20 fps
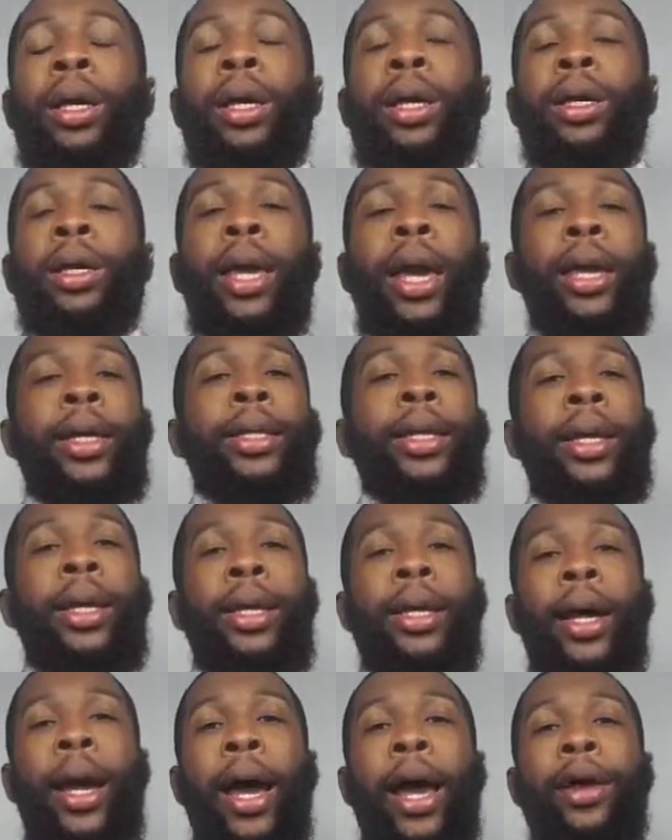
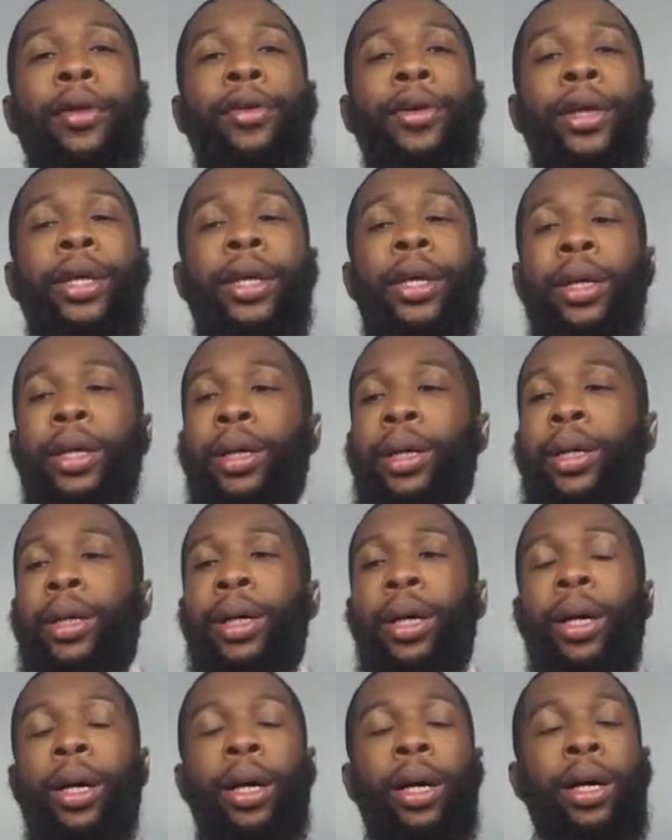KD and Kyrie.
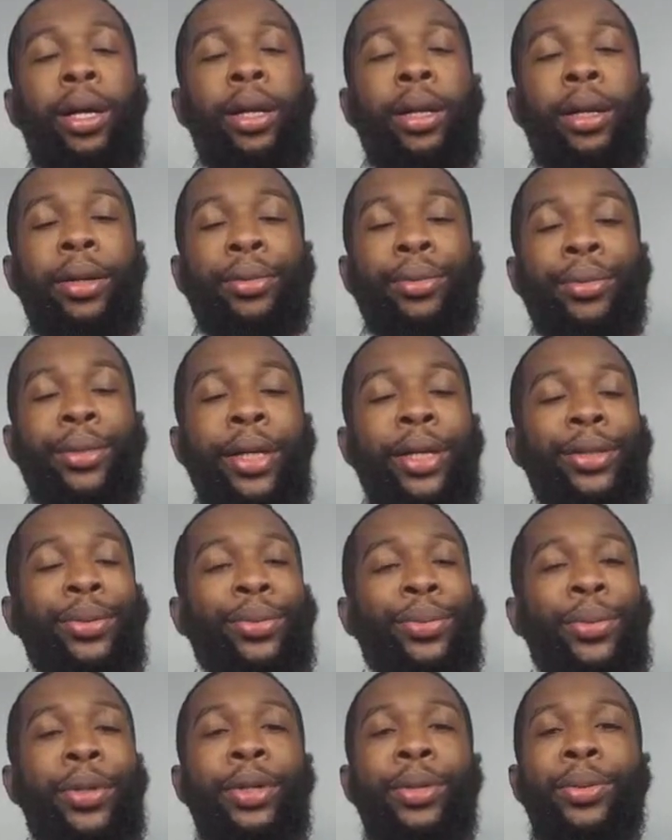
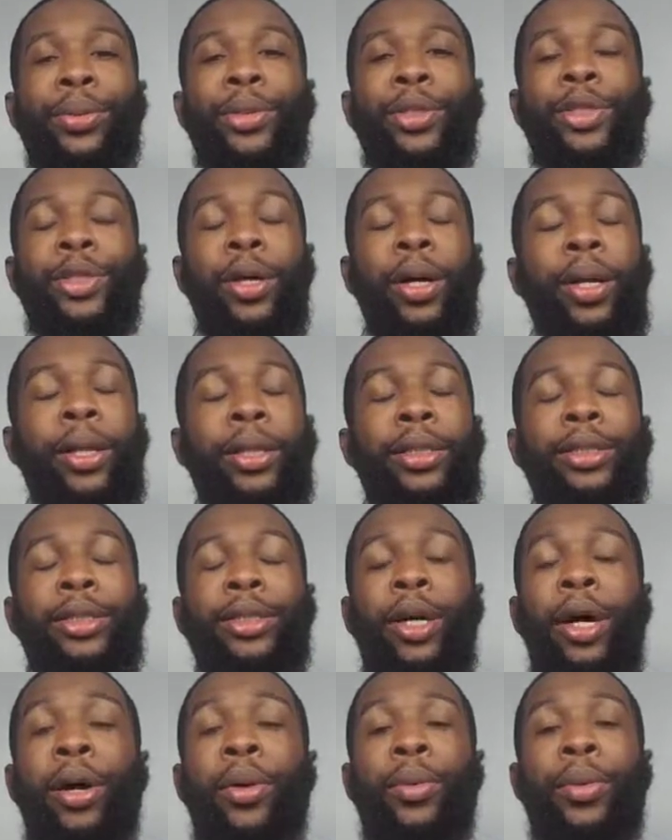Where do we start? Let's
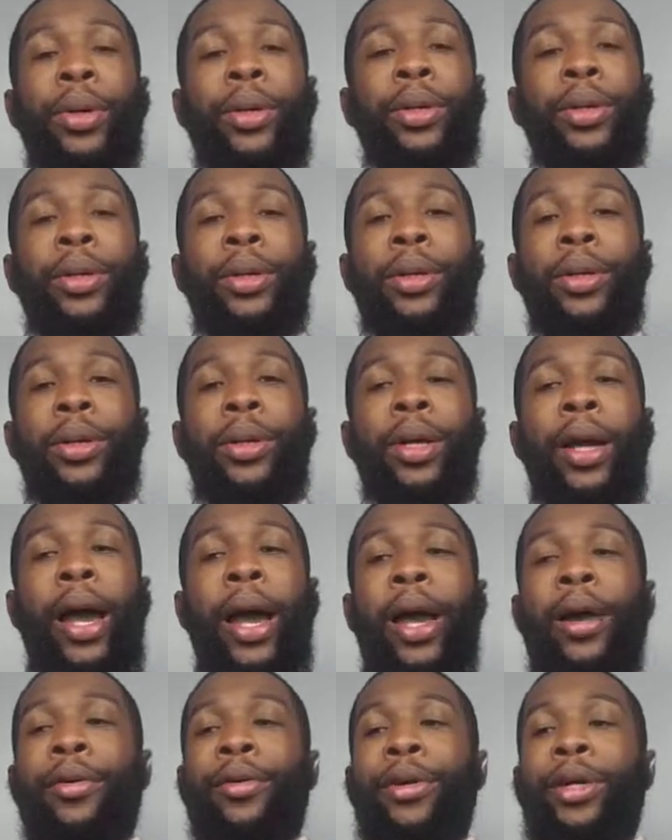start with
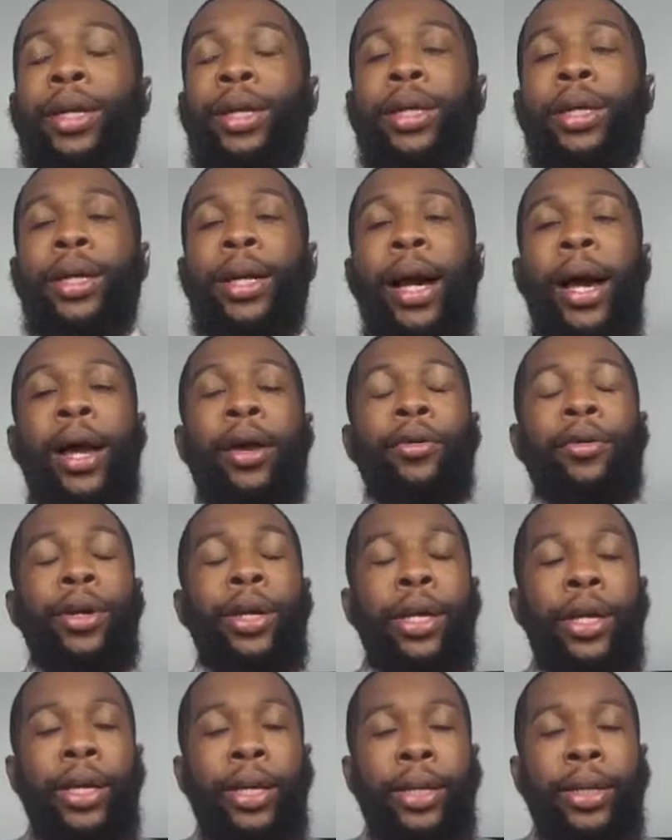Kyrie.
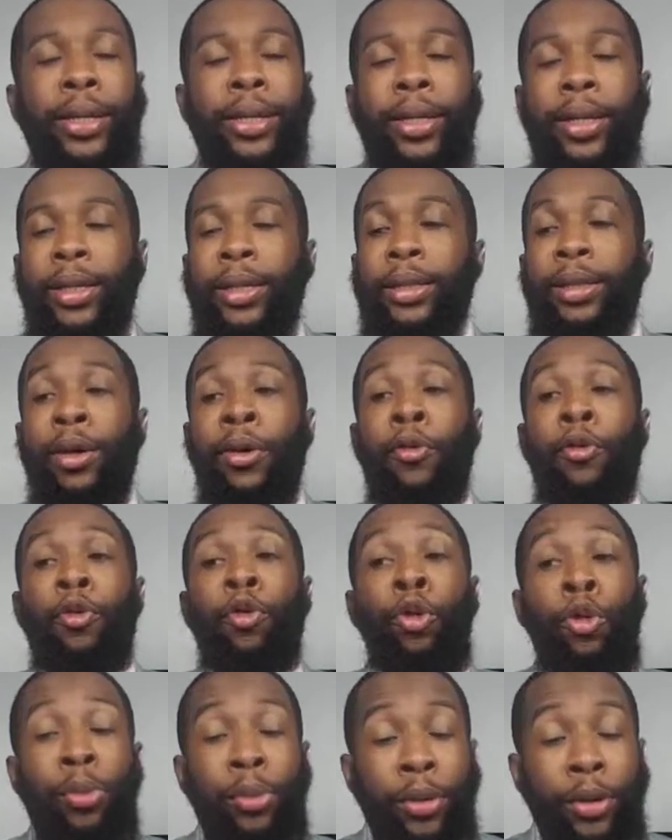The
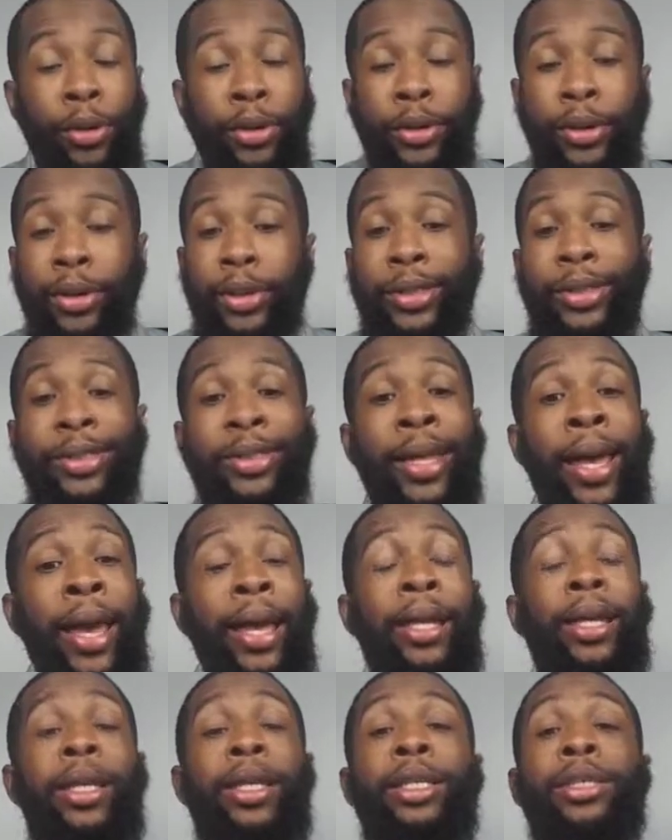rumors is
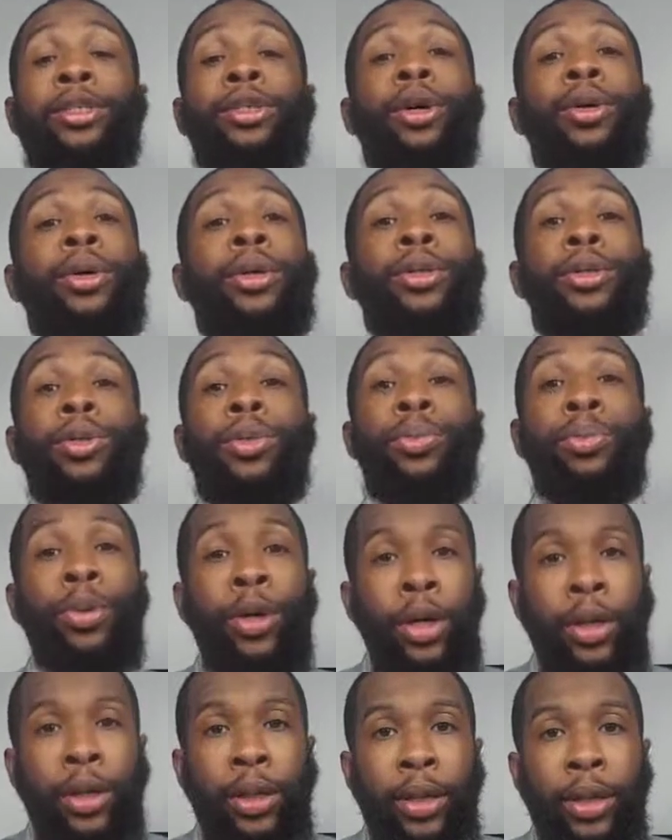that he's going to
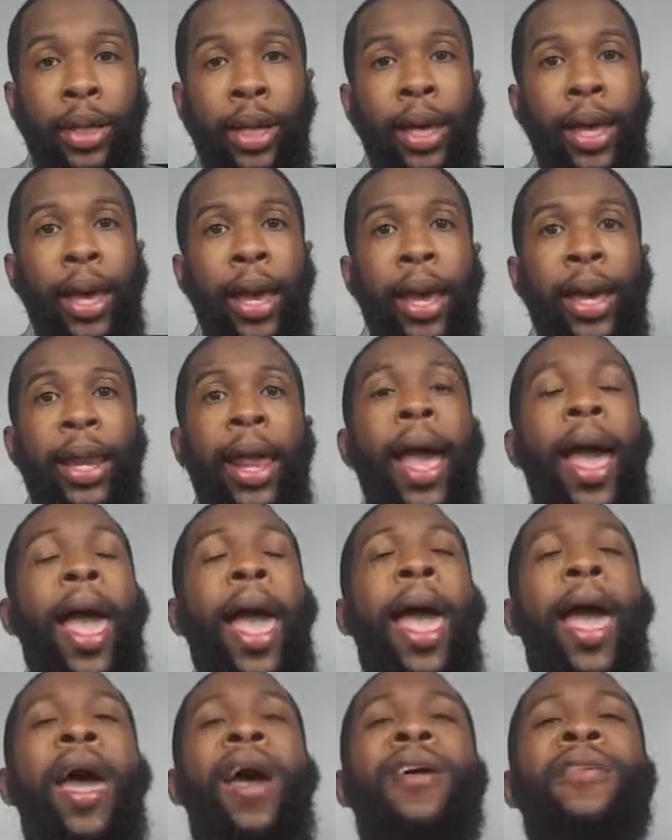Brooklyn, and I
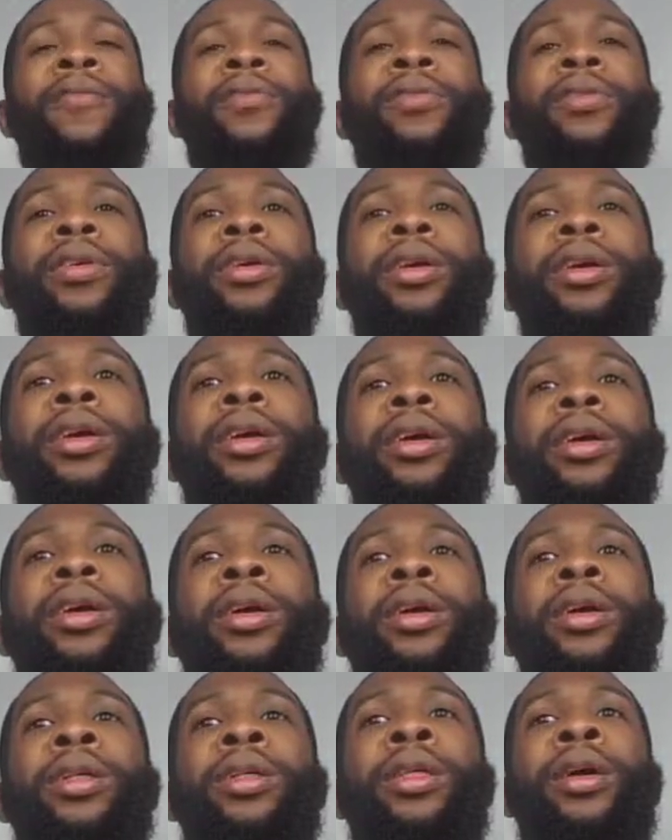have
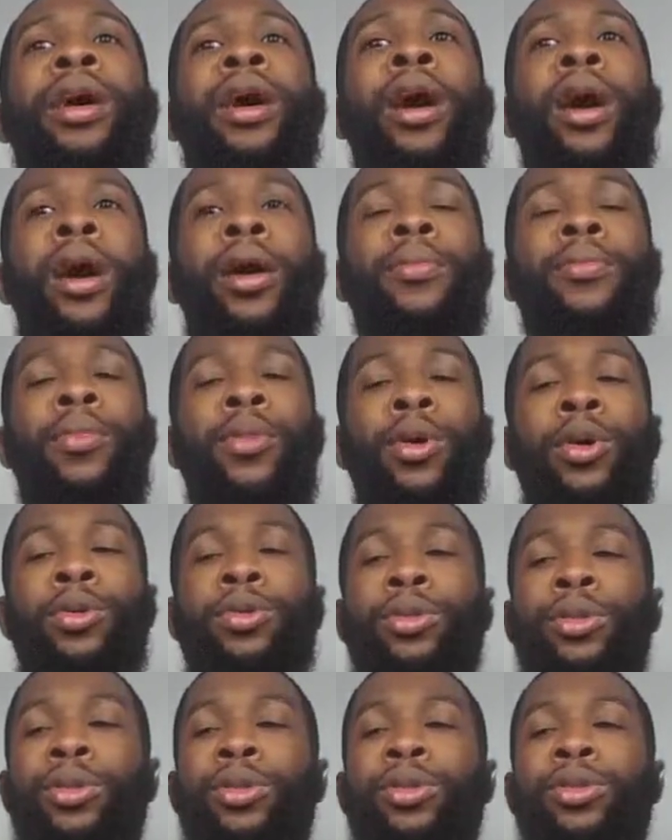the
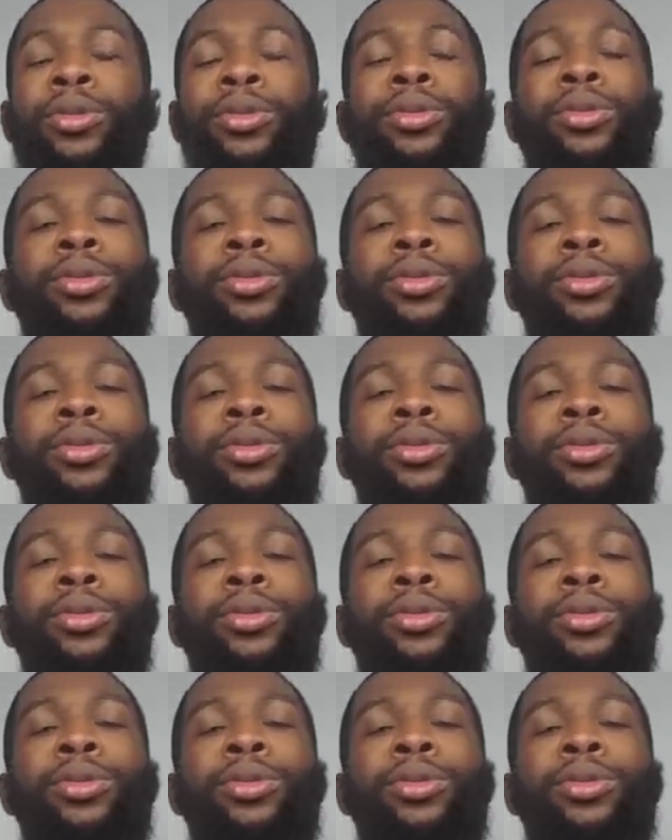utmost